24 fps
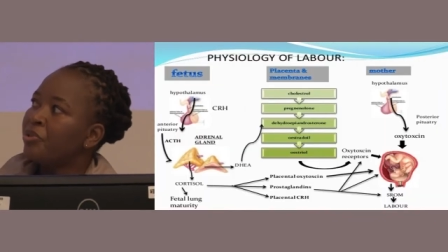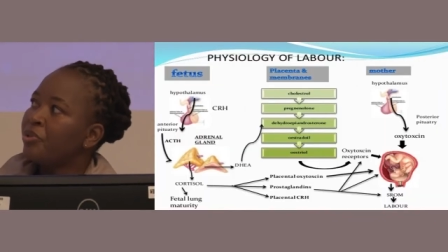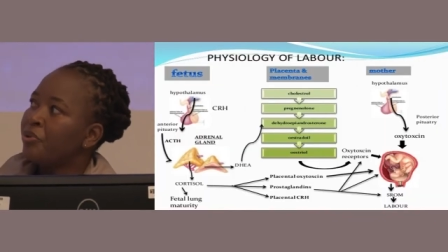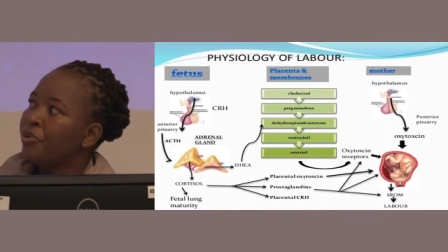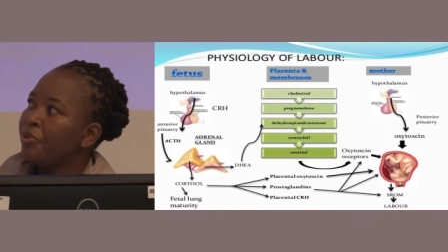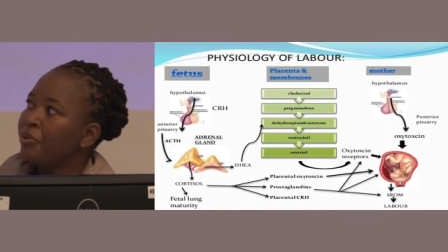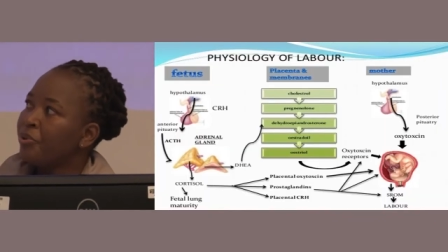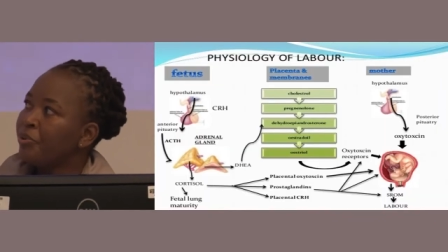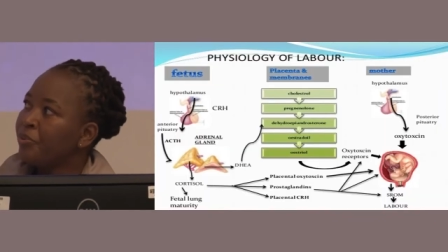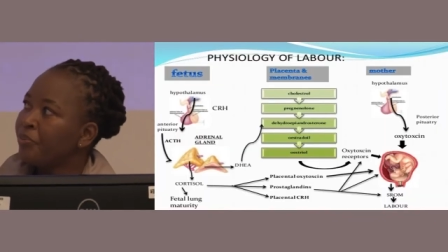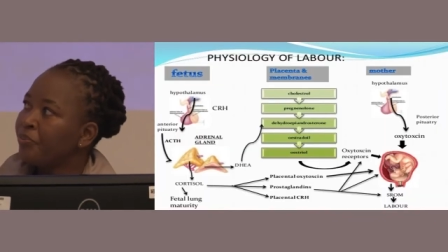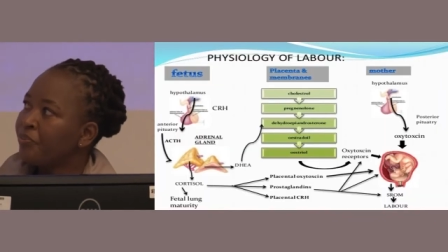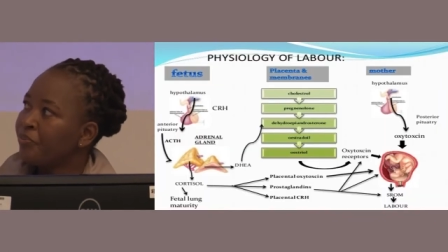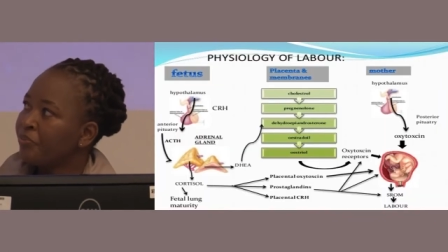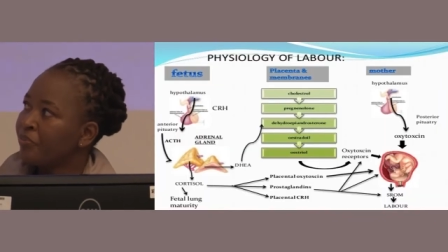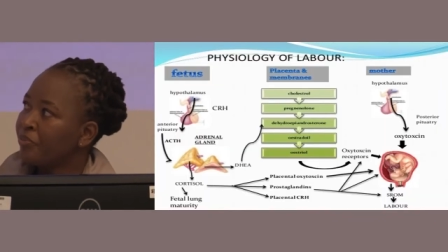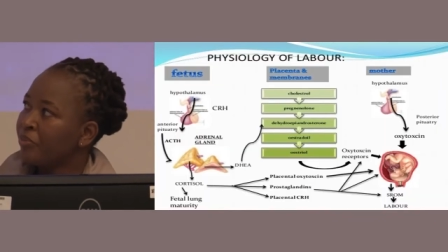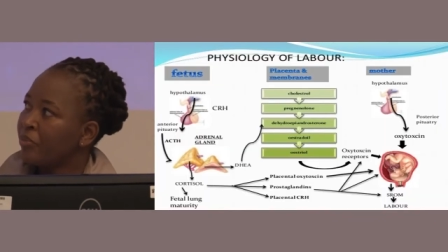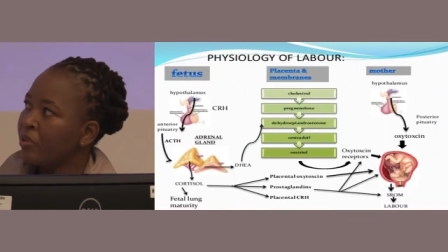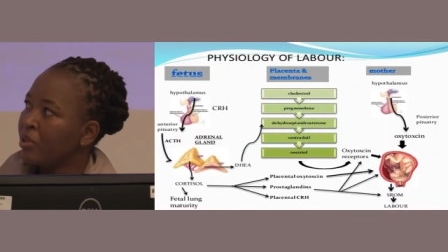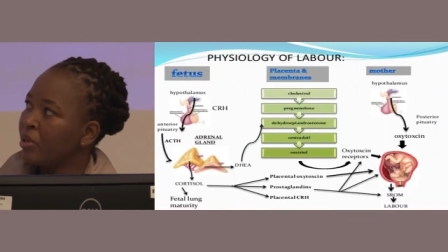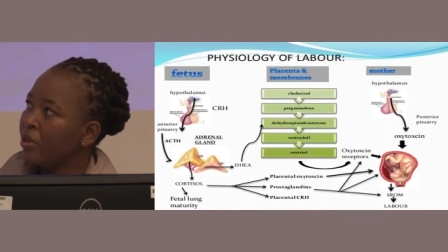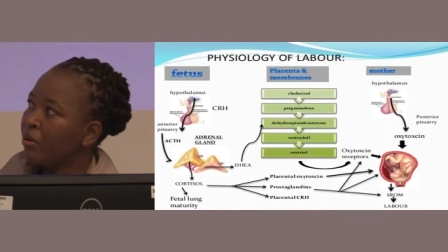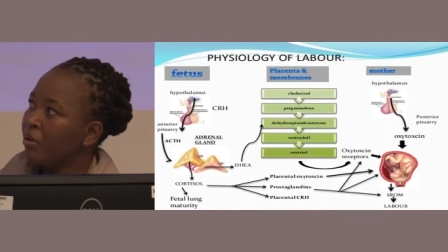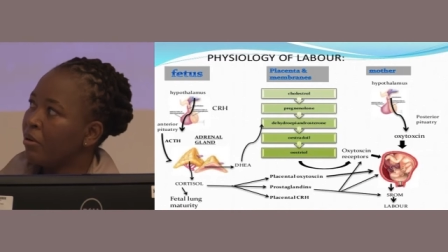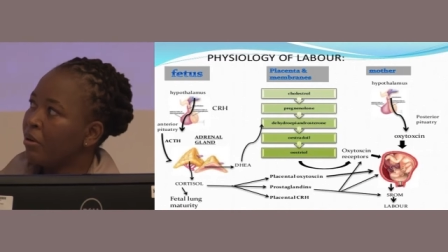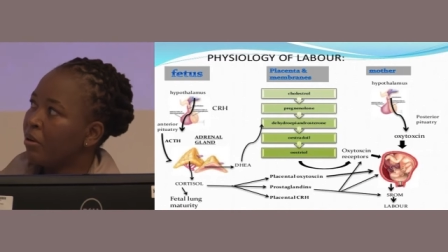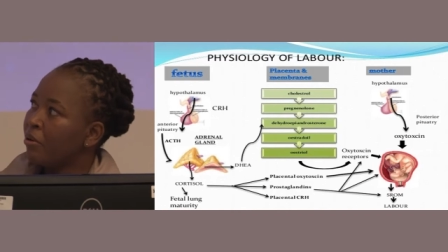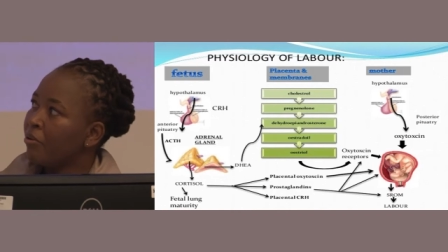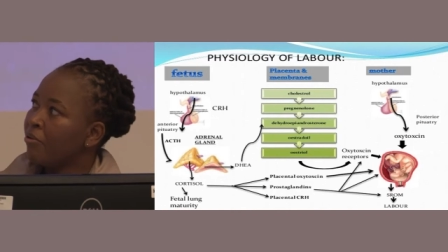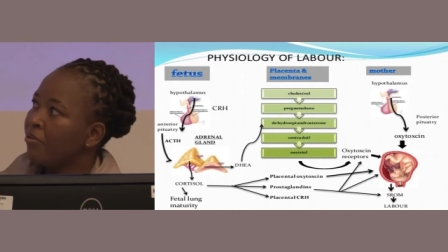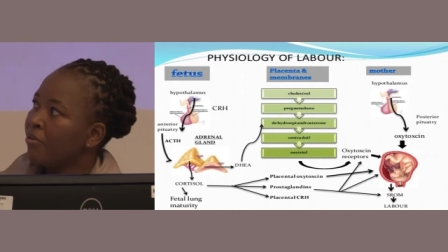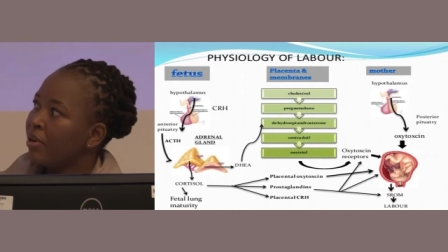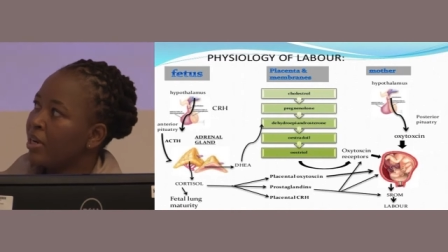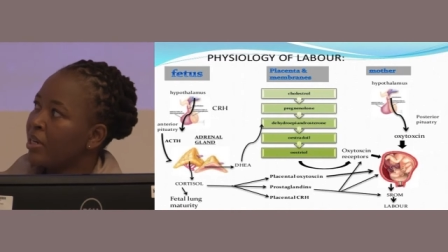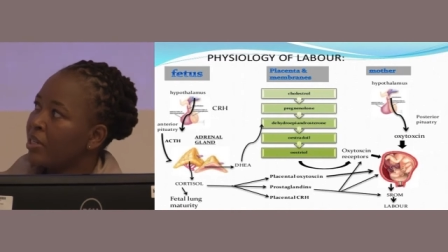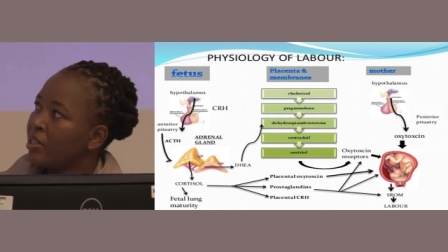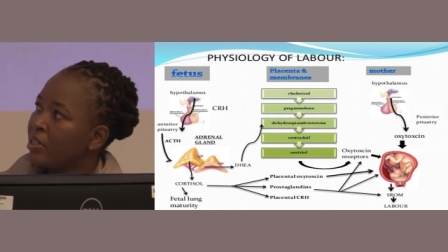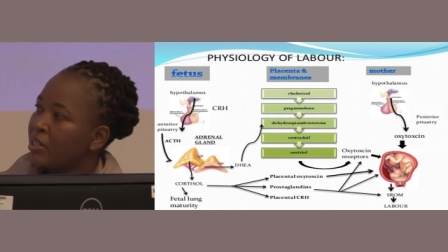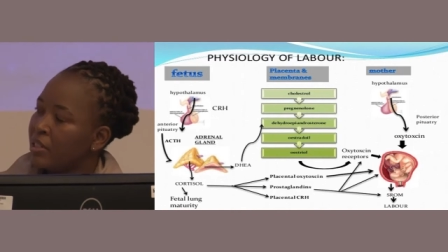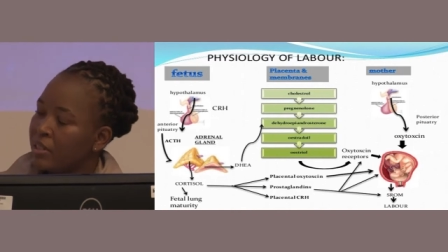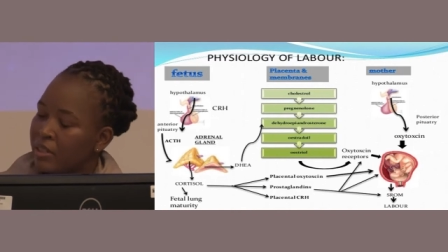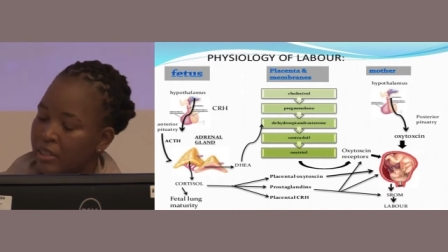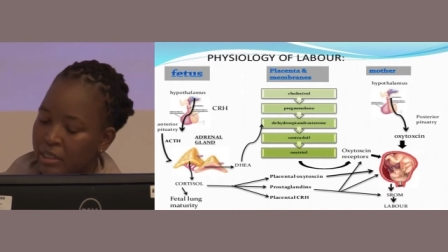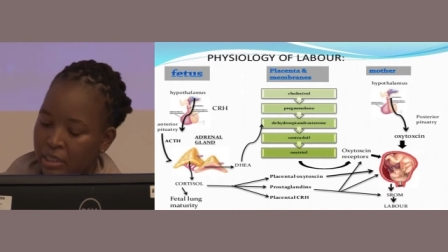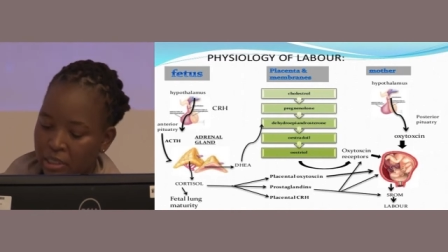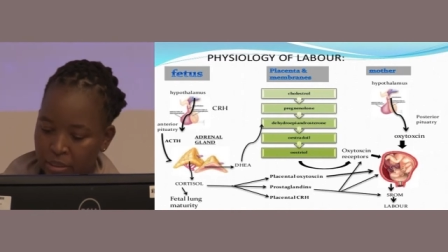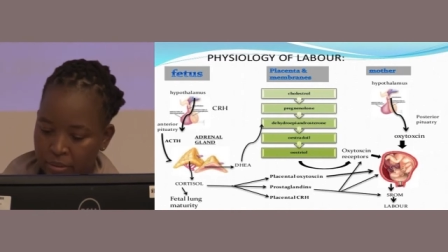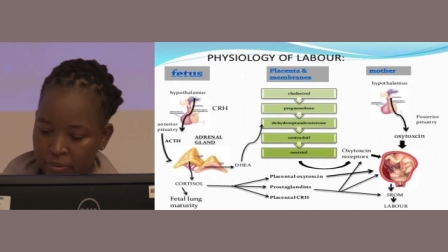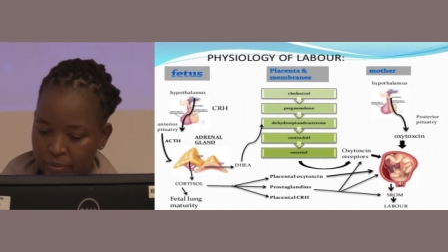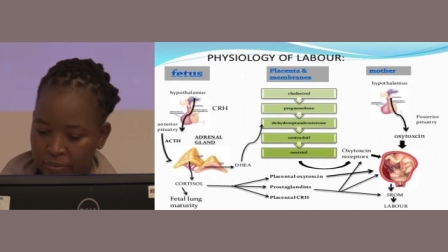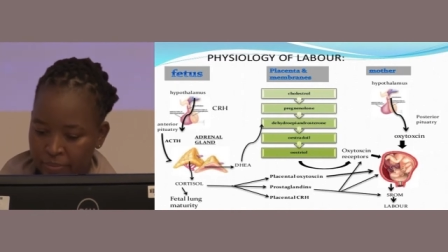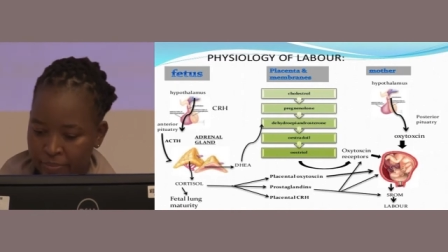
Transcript: to contractions.